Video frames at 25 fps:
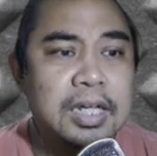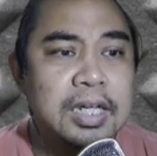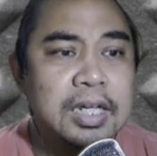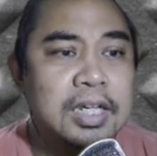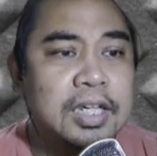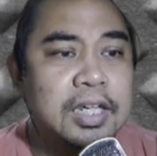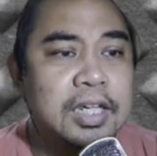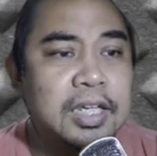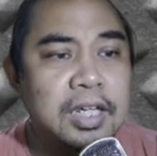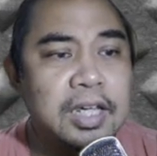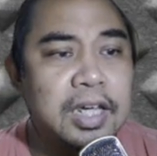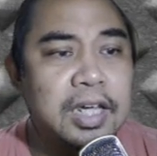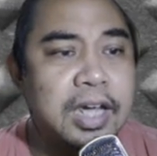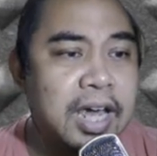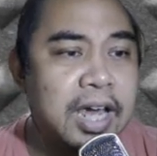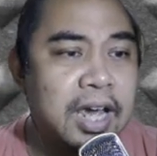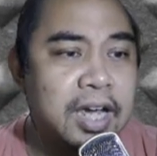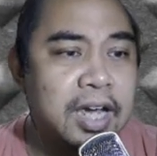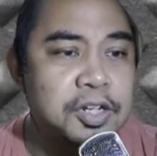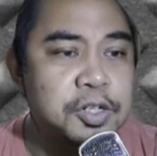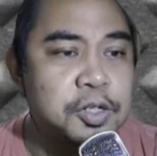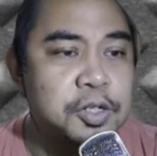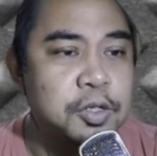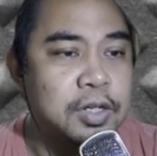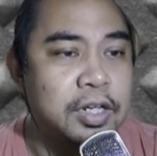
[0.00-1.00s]
he
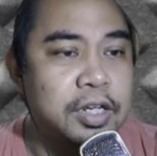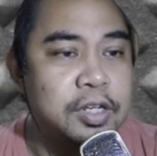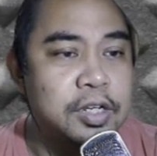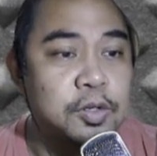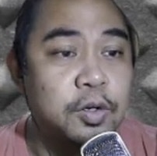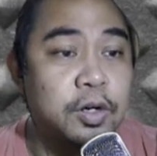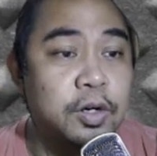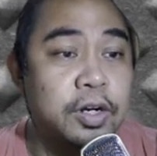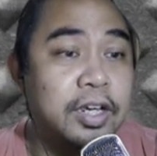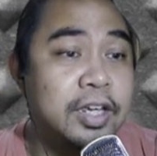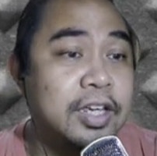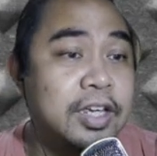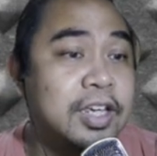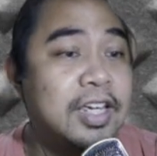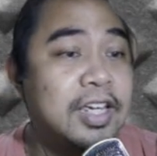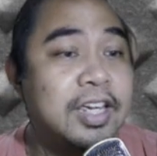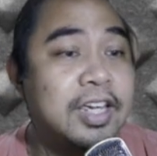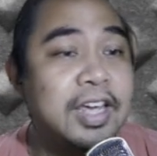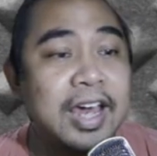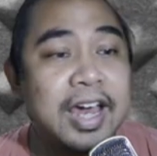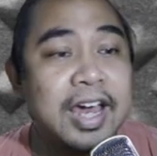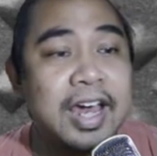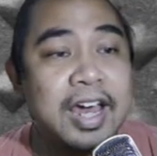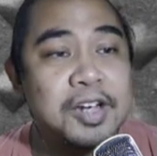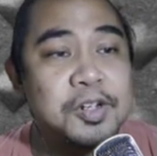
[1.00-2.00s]
actually, sorry, he
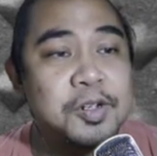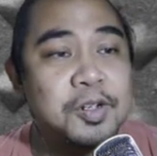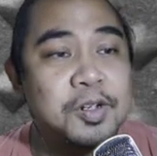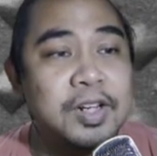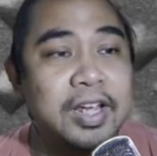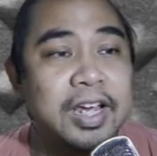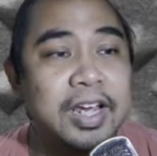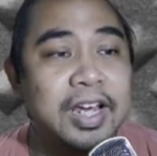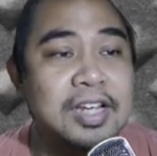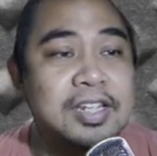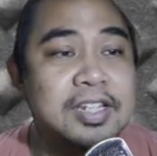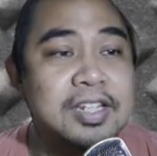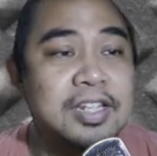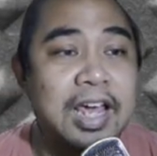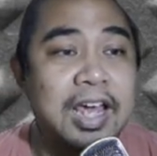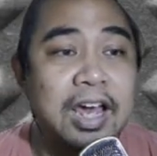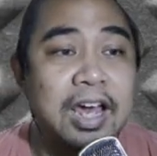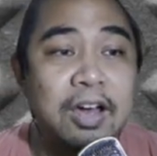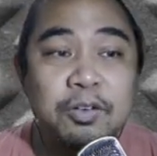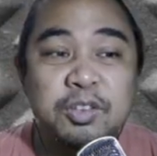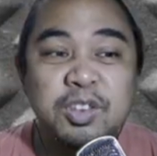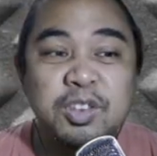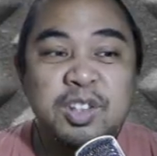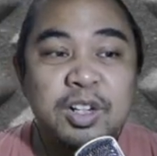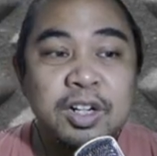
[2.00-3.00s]
actually has
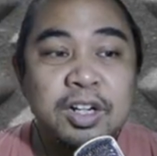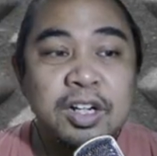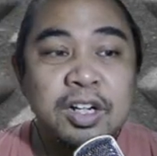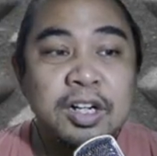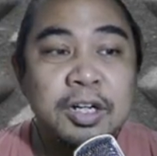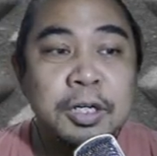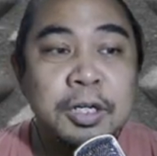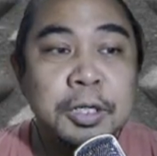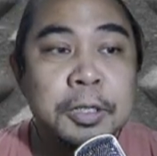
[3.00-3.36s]
counter.